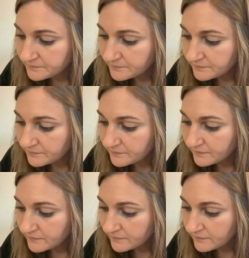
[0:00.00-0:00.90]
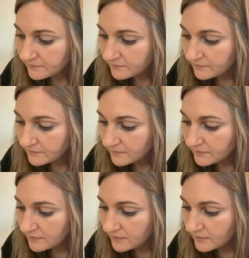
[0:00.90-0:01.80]

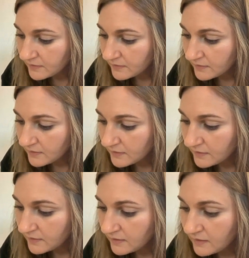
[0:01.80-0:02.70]
(silence)